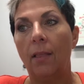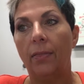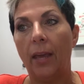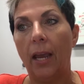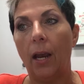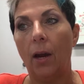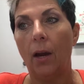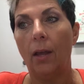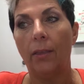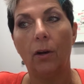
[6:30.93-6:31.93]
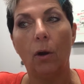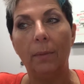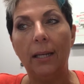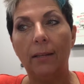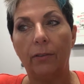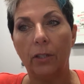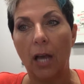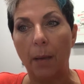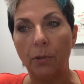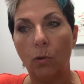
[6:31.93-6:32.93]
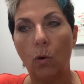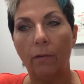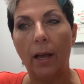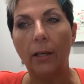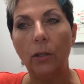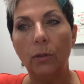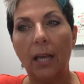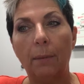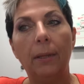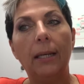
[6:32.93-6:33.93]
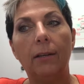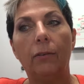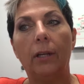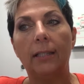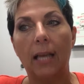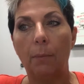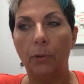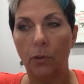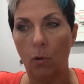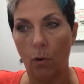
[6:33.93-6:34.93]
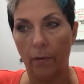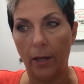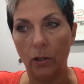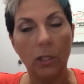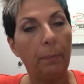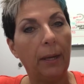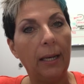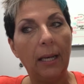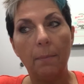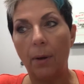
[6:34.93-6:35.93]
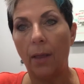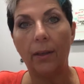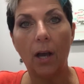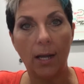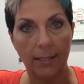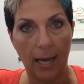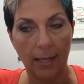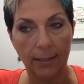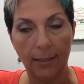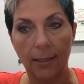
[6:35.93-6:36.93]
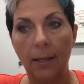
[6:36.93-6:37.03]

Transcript: There are many different types of core values and many different examples of core values depending upon the context.